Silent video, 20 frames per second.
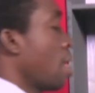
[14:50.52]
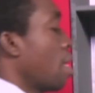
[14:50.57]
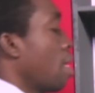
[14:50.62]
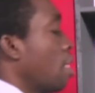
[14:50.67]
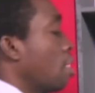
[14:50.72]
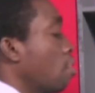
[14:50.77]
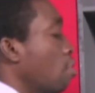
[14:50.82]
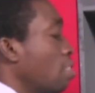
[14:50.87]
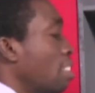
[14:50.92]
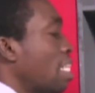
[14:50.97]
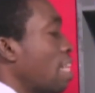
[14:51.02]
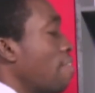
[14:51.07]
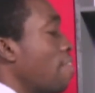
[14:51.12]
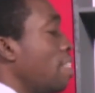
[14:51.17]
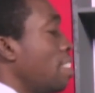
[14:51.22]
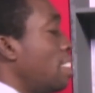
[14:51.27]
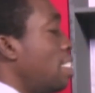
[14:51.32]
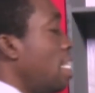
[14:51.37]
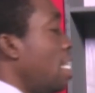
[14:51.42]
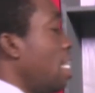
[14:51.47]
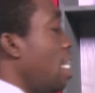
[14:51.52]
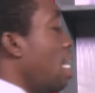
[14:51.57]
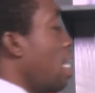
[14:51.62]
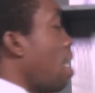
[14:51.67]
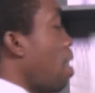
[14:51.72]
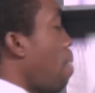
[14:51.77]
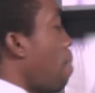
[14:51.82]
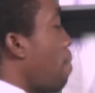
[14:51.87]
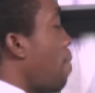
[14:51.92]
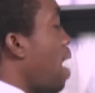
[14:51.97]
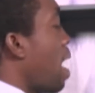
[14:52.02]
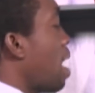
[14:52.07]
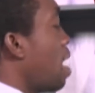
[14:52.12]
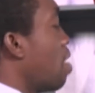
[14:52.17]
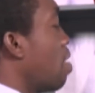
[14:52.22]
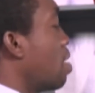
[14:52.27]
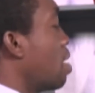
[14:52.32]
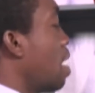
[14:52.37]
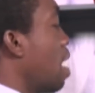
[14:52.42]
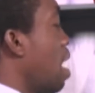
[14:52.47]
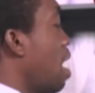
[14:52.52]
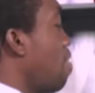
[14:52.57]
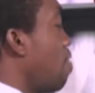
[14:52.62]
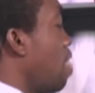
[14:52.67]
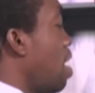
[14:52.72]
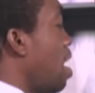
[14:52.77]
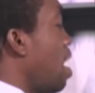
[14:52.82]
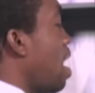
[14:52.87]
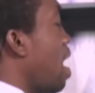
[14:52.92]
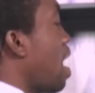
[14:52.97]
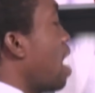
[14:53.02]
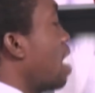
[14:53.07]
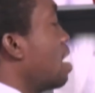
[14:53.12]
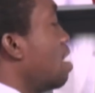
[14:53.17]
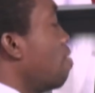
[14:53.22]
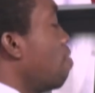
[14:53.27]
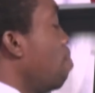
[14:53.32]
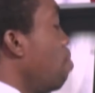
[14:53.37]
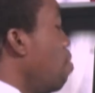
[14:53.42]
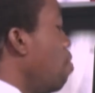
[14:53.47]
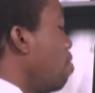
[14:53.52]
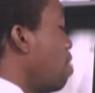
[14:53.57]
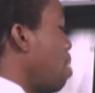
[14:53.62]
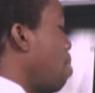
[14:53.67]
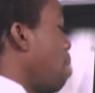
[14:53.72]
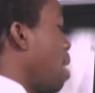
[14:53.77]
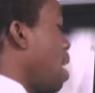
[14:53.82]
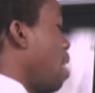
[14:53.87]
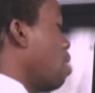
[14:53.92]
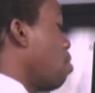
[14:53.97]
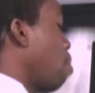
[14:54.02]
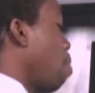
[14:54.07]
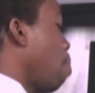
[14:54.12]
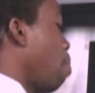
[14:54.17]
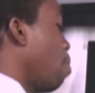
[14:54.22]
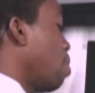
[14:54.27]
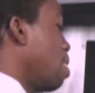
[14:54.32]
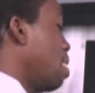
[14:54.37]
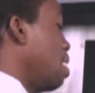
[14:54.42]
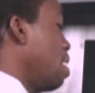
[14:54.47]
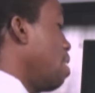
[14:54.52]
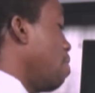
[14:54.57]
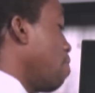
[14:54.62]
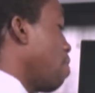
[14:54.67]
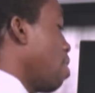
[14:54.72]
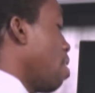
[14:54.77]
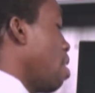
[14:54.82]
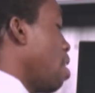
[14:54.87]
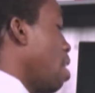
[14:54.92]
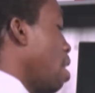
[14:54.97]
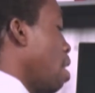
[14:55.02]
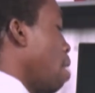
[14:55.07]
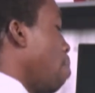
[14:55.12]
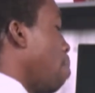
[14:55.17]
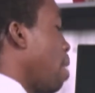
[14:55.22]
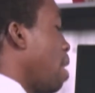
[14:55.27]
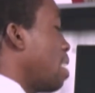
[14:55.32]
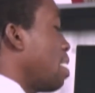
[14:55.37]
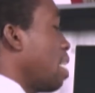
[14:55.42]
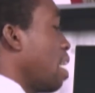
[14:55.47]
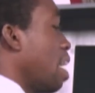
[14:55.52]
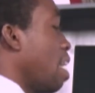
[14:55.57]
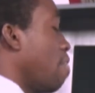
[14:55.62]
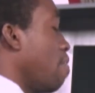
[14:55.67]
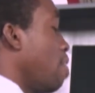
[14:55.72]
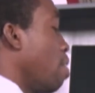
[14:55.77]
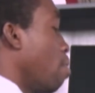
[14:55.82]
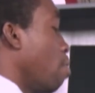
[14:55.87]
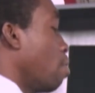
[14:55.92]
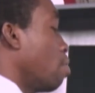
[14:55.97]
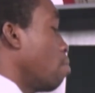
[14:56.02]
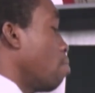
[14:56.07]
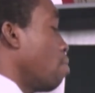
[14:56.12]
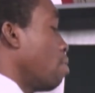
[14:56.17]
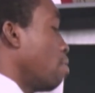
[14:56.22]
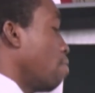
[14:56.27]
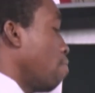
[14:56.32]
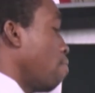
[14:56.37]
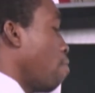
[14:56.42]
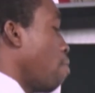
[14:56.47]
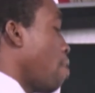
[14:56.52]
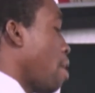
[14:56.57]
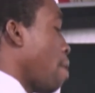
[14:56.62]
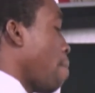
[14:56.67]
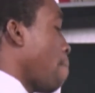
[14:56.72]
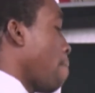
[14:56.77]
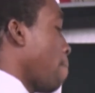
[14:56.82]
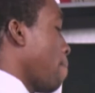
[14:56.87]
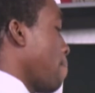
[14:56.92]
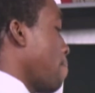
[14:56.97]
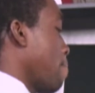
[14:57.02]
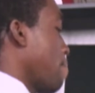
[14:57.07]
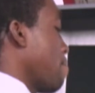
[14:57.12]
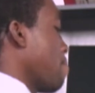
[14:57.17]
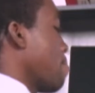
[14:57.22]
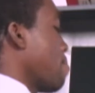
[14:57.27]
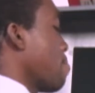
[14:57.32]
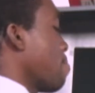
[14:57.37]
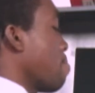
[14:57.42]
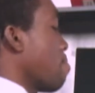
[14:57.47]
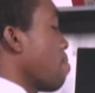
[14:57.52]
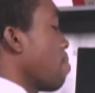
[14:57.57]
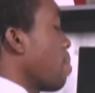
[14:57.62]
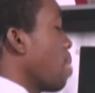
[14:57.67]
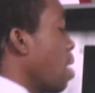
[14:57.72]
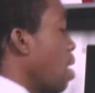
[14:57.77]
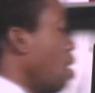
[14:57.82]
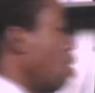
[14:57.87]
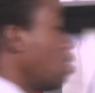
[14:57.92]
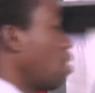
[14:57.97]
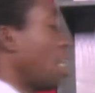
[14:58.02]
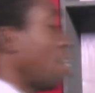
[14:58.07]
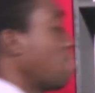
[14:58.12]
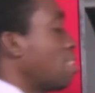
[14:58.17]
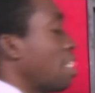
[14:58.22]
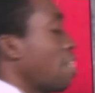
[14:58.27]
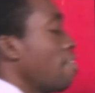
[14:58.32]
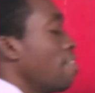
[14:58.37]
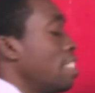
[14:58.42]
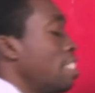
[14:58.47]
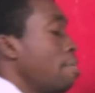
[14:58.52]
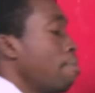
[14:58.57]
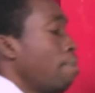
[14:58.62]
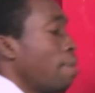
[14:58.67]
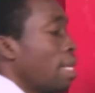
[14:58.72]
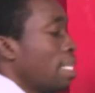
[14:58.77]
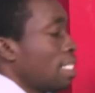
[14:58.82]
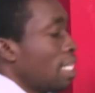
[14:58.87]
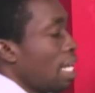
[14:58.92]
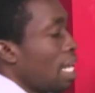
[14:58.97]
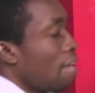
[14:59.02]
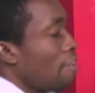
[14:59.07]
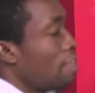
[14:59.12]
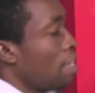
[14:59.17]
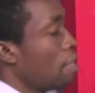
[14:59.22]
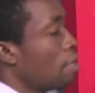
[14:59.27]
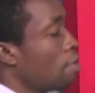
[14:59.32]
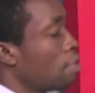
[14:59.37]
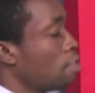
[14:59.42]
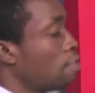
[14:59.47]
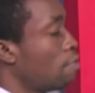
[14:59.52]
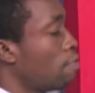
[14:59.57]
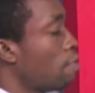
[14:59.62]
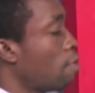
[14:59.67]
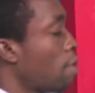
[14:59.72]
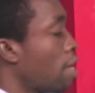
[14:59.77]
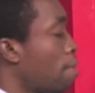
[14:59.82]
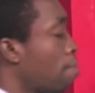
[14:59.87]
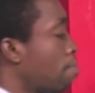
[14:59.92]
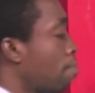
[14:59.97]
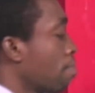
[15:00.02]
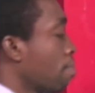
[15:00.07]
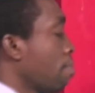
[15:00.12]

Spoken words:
So 17 minus 11, the negative moves and becomes a positive. Plus 11 equal to what? 4m. So you have 17 plus 11 equal to 4m.